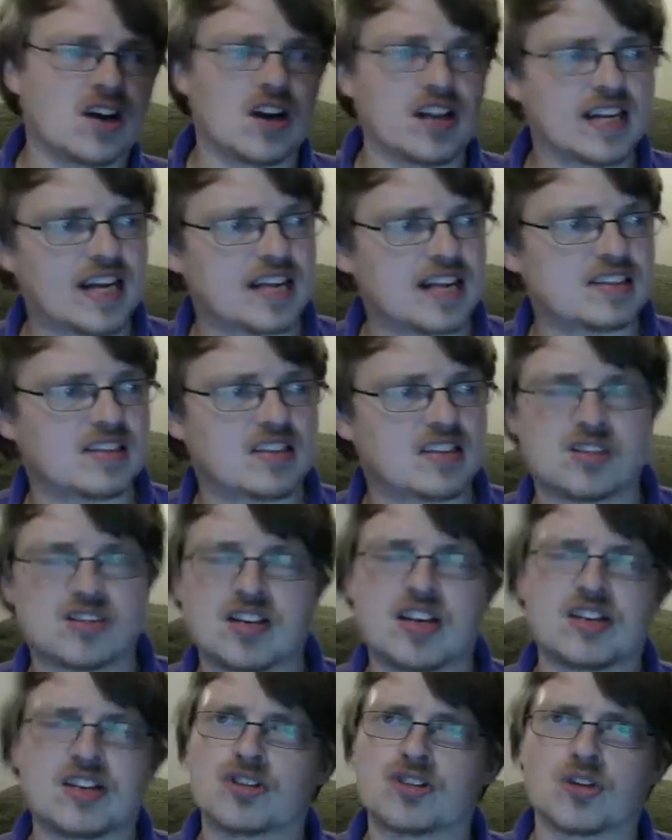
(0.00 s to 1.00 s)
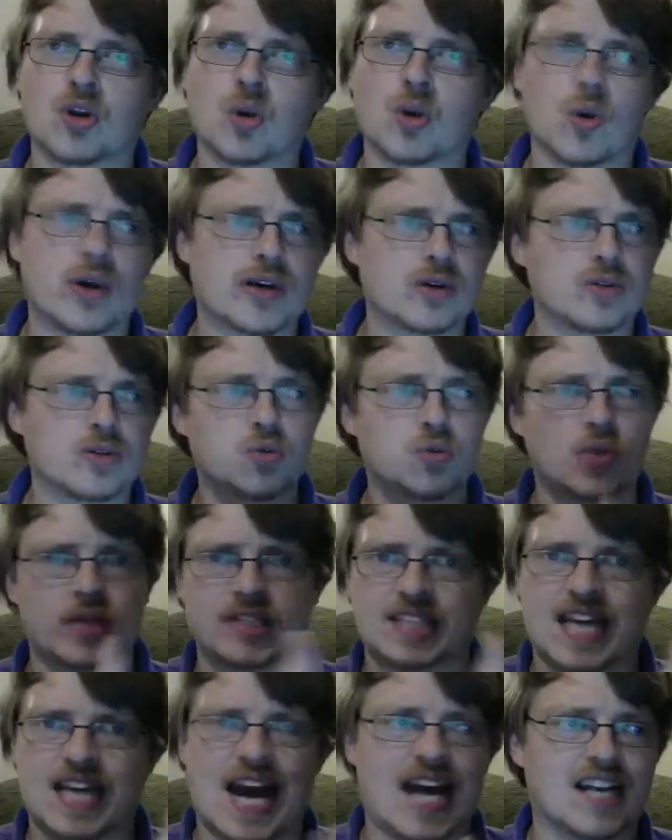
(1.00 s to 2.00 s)
I guess it's digital oils with
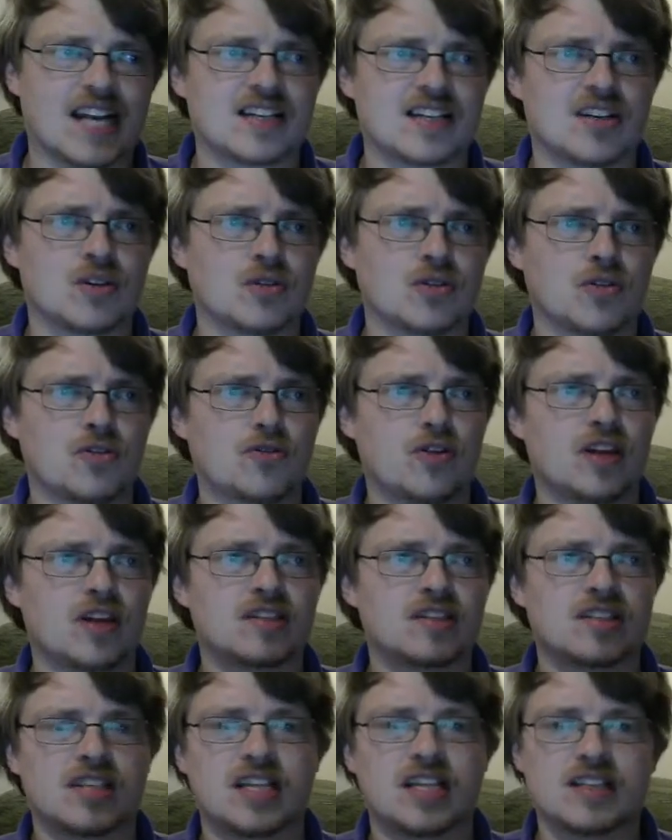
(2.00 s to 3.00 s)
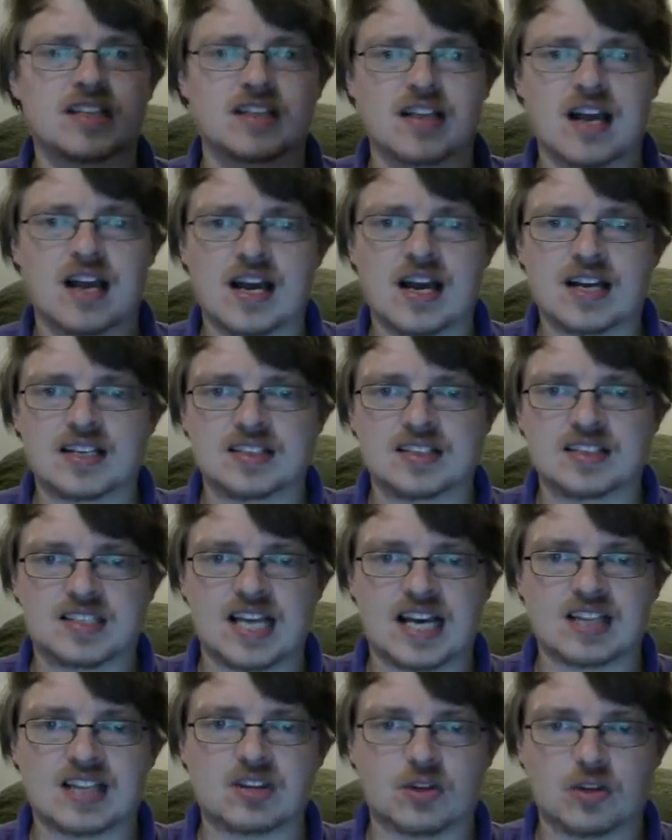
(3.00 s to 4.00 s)
Kaladin on the front and then
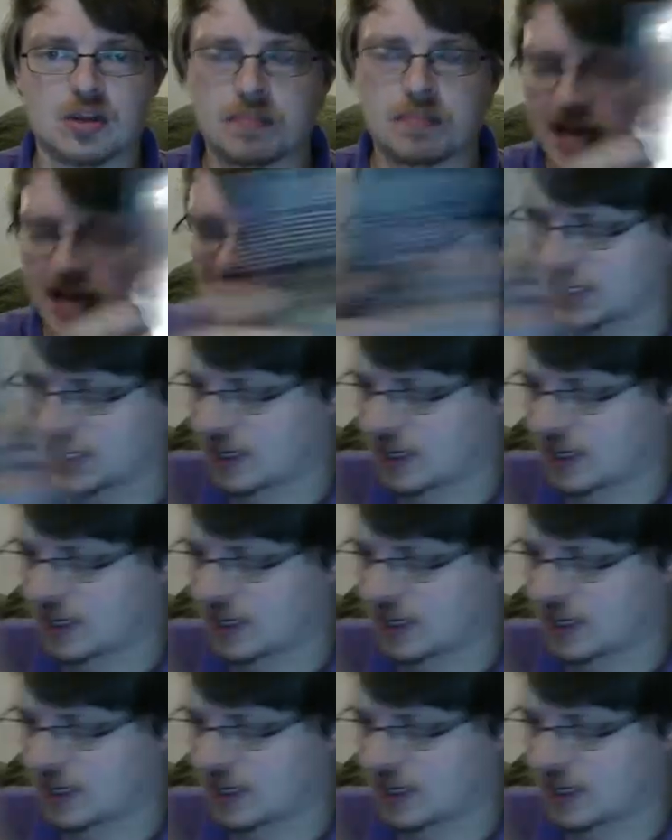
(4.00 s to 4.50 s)
Zeth on the back.